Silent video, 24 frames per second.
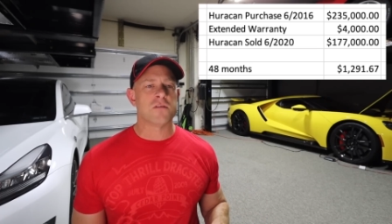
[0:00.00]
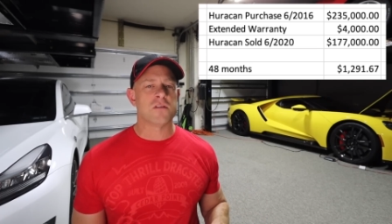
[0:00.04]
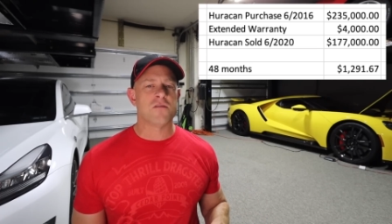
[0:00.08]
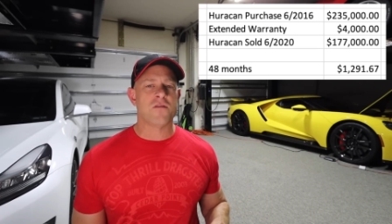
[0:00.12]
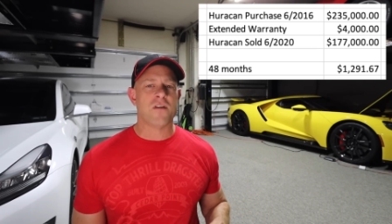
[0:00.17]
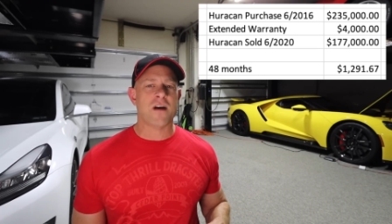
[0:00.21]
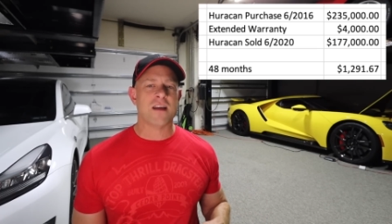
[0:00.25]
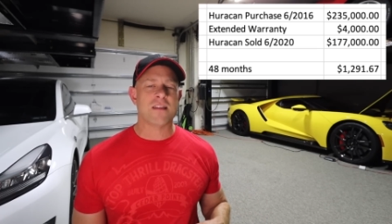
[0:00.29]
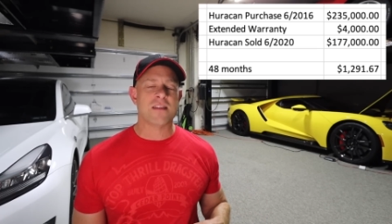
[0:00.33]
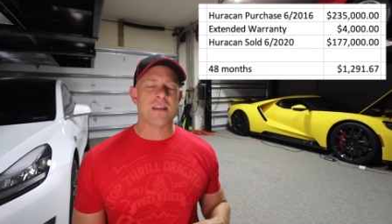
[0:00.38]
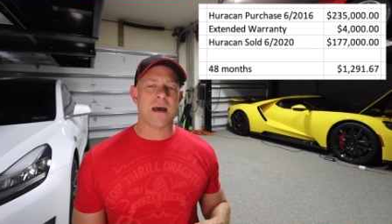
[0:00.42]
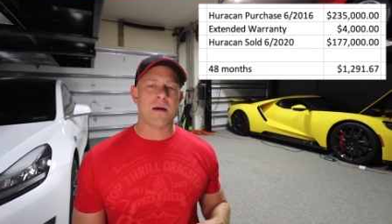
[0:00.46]
you
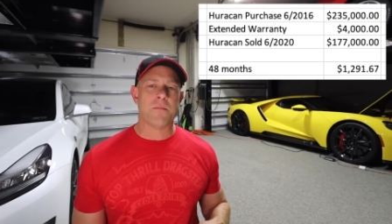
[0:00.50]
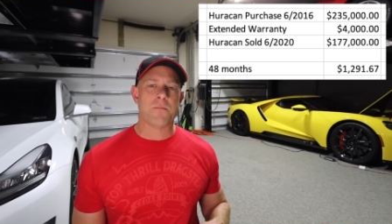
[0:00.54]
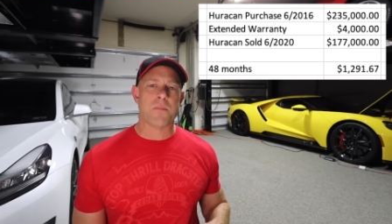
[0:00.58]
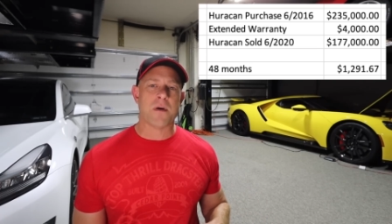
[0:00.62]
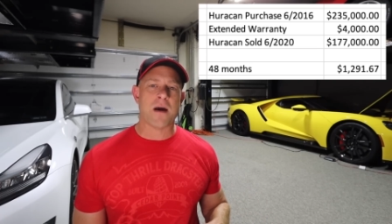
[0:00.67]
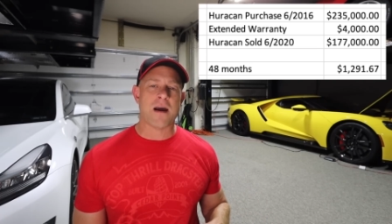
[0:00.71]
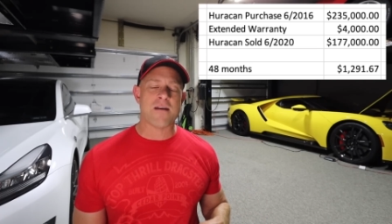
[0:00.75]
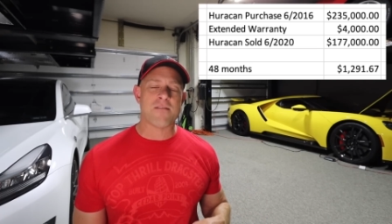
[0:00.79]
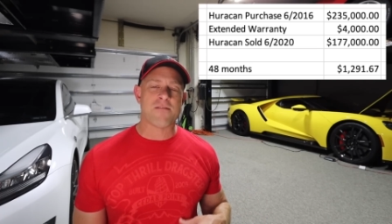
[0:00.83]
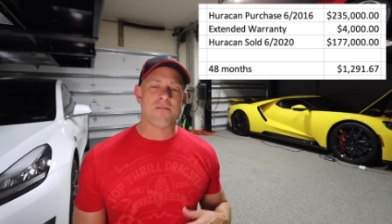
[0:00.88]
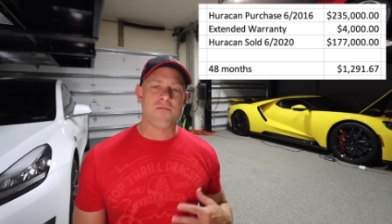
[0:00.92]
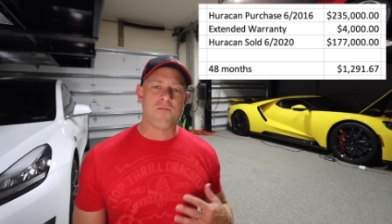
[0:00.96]
divide that
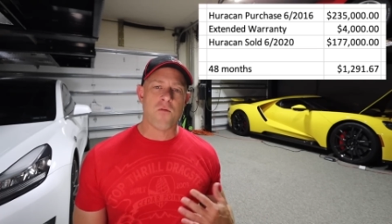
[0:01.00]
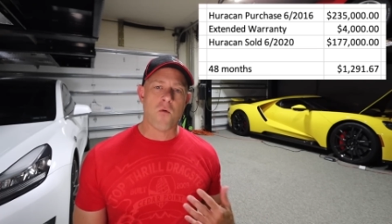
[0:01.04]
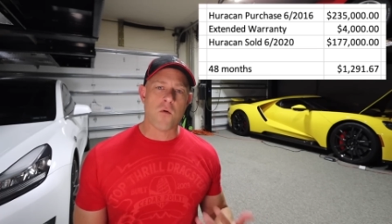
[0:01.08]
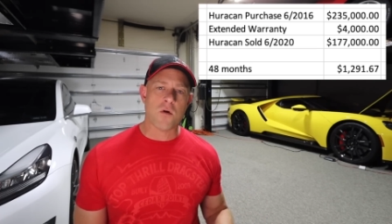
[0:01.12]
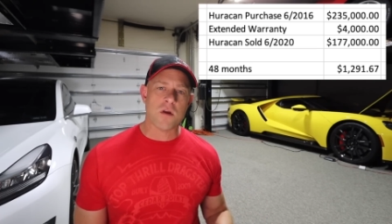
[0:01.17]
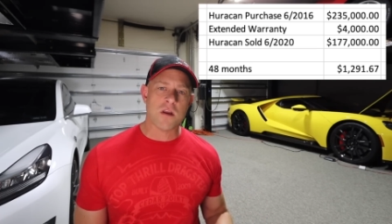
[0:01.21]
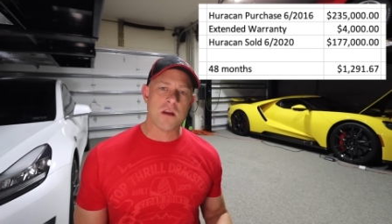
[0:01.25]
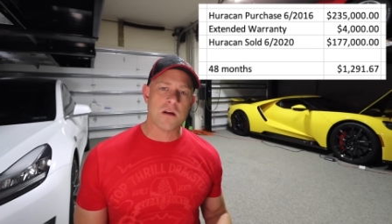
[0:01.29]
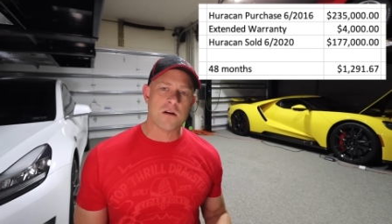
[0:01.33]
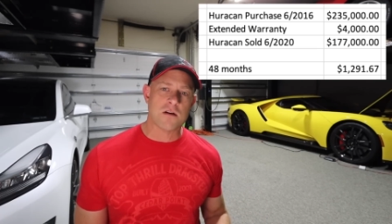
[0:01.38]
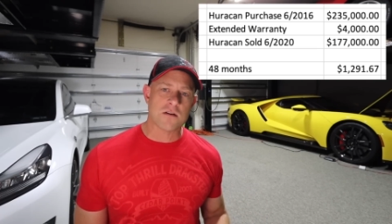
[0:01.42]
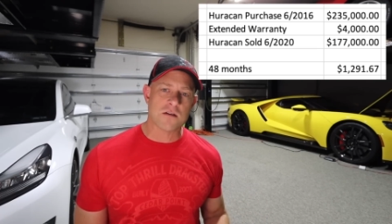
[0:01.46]
by four
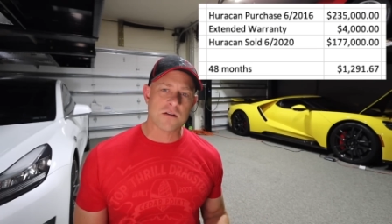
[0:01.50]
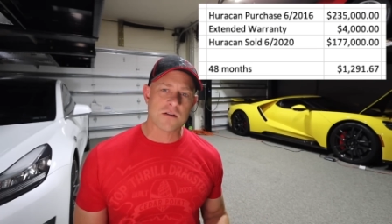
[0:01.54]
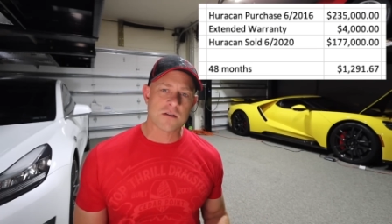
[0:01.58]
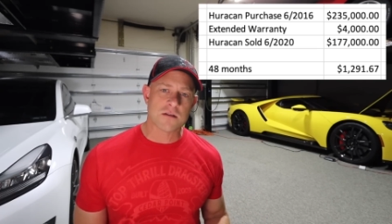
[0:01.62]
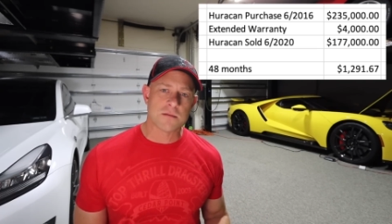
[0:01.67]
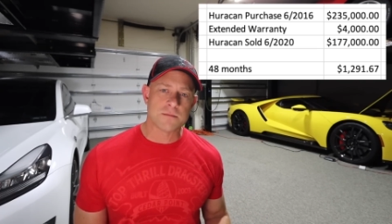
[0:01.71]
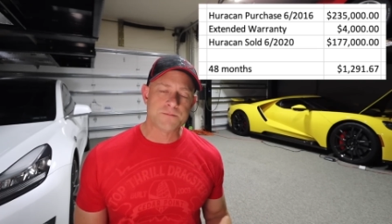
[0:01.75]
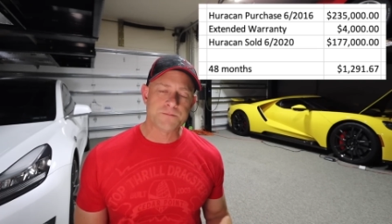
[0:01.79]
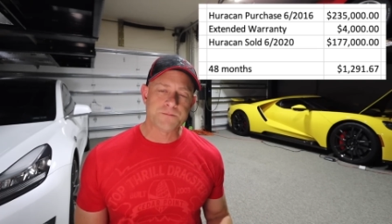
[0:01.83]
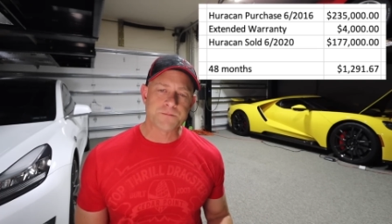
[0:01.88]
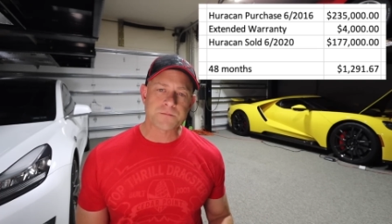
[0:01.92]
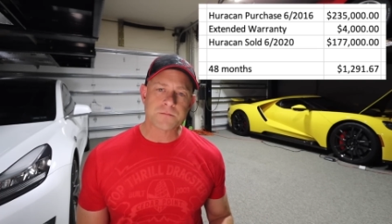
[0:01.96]

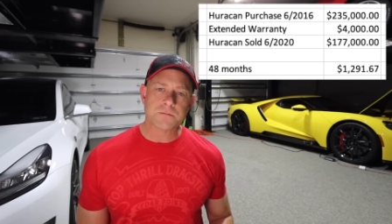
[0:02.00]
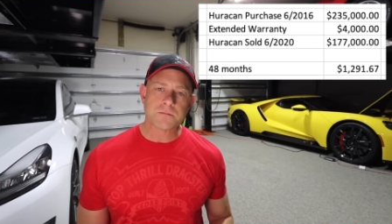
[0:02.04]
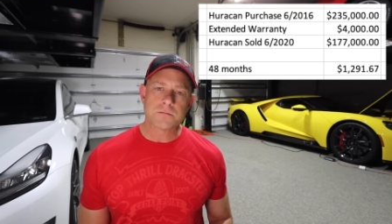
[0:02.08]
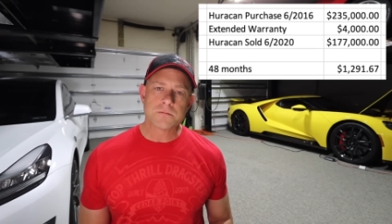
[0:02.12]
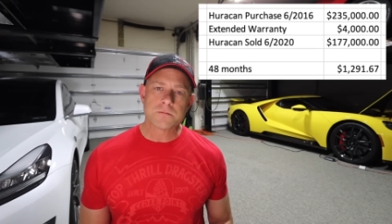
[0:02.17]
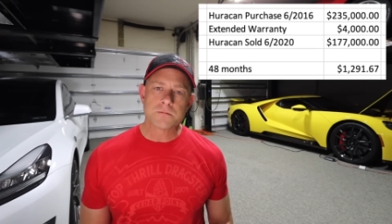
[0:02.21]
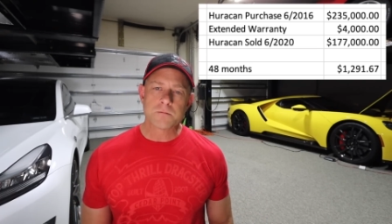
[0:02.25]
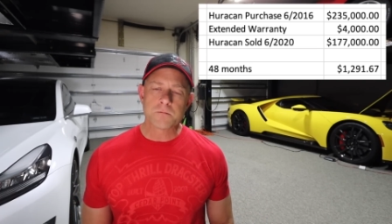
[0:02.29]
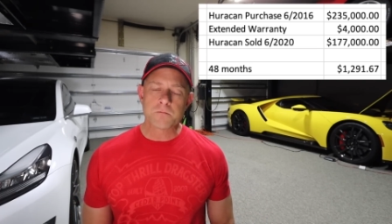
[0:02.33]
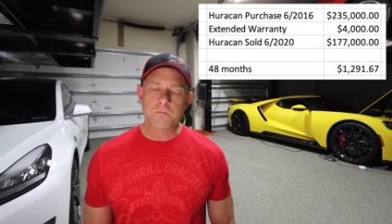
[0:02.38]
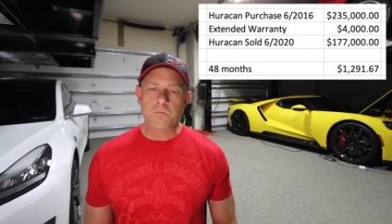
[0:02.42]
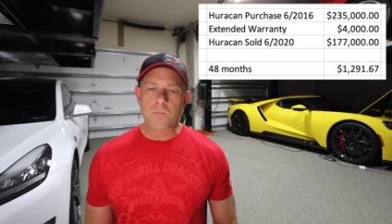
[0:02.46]
years
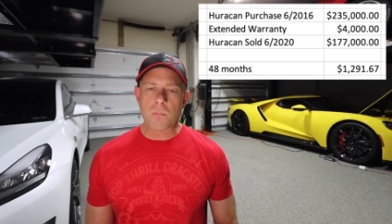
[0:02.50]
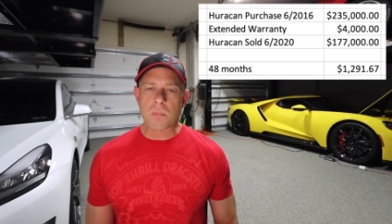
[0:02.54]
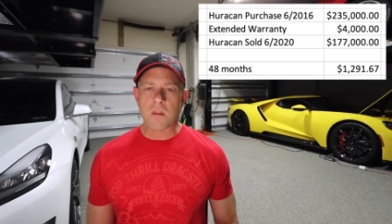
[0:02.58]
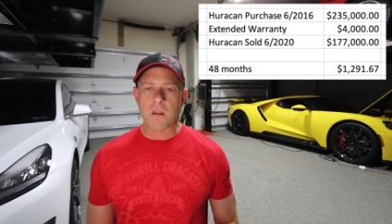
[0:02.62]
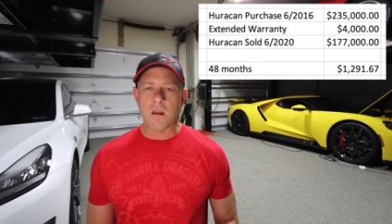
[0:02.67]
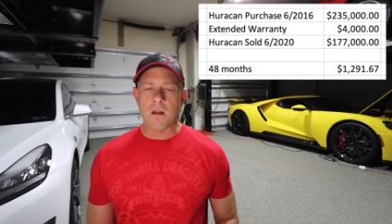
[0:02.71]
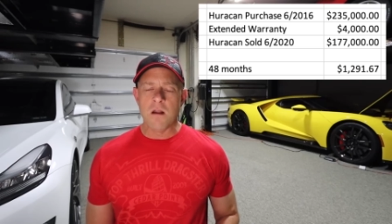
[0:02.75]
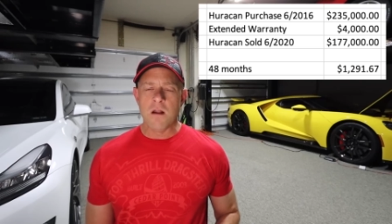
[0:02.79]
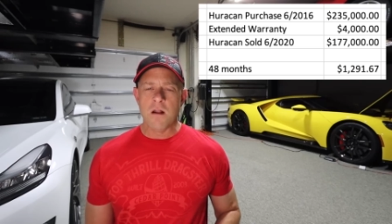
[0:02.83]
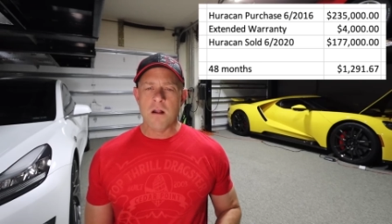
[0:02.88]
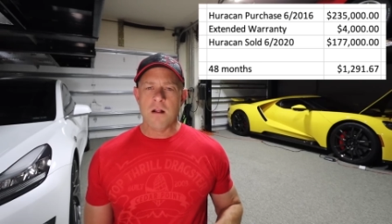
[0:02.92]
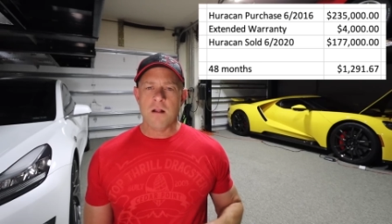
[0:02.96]

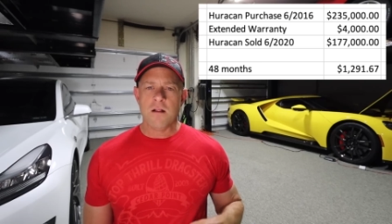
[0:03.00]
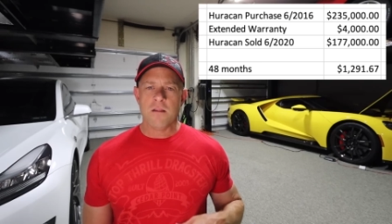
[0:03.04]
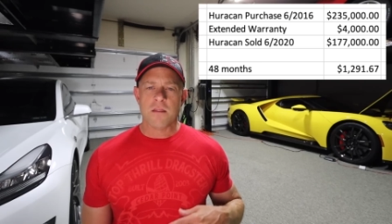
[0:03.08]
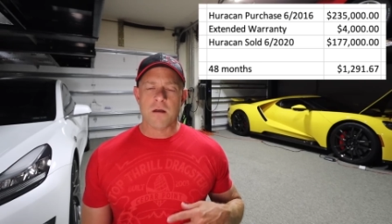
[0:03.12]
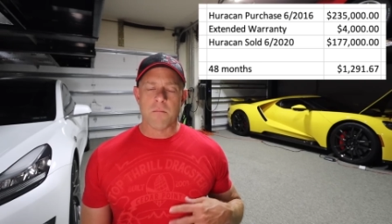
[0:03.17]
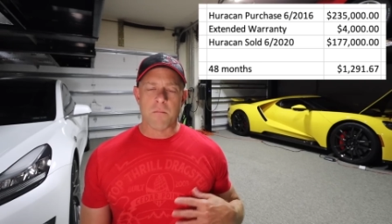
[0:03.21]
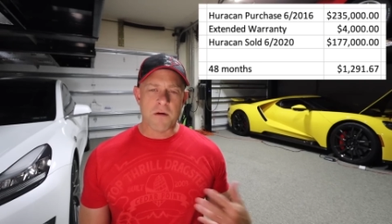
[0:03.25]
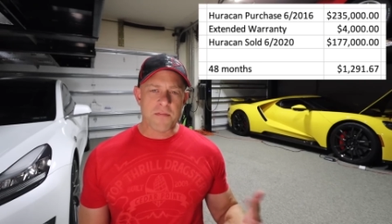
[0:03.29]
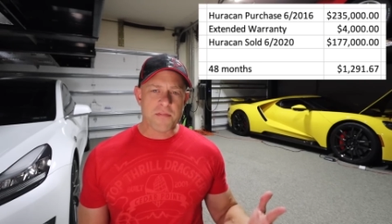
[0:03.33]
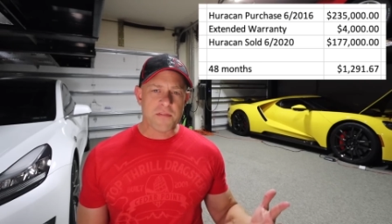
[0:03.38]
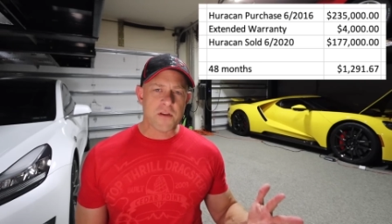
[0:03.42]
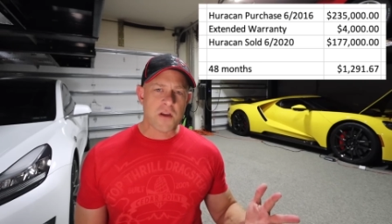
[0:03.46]
the
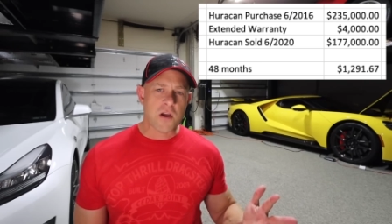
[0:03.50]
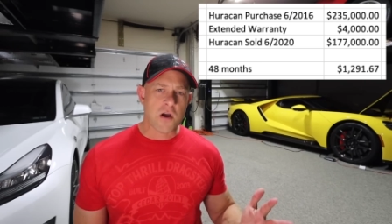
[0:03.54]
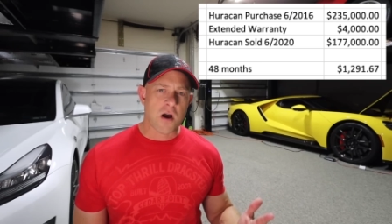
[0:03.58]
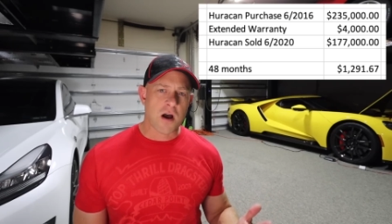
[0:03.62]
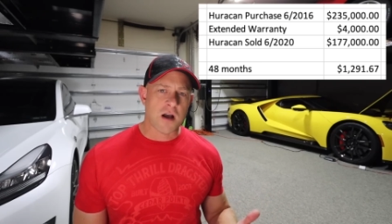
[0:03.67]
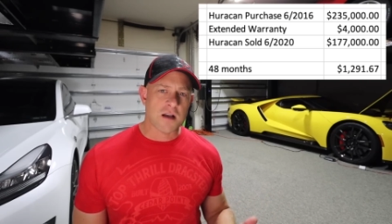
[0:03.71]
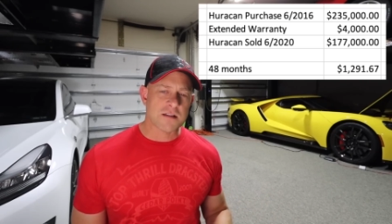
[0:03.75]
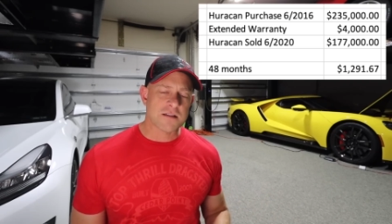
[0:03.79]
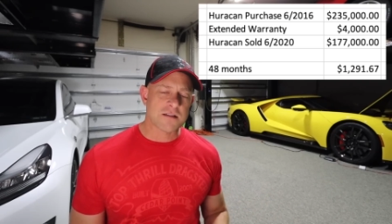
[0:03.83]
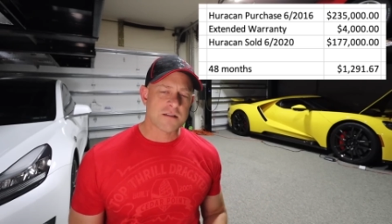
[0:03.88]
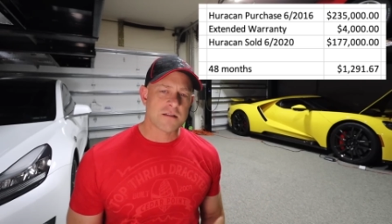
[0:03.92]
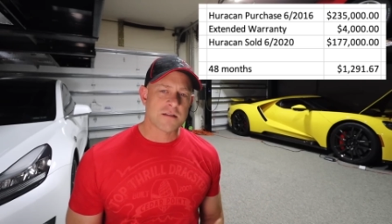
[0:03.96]
monthly
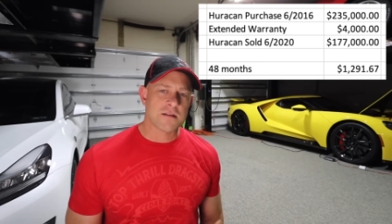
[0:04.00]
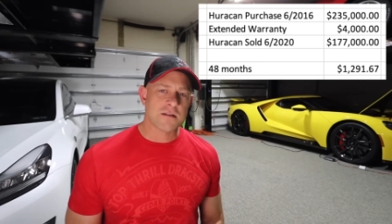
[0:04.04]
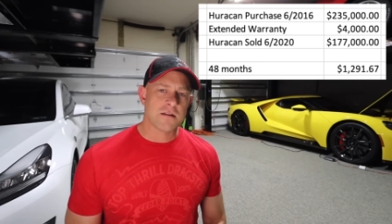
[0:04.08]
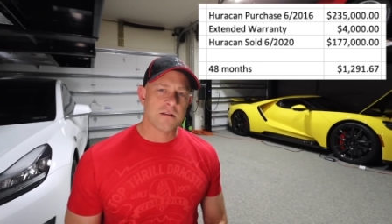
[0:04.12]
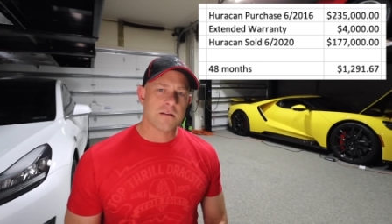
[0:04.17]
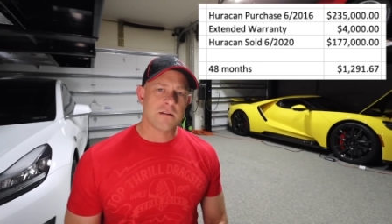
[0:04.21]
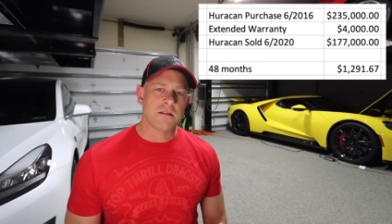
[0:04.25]
cost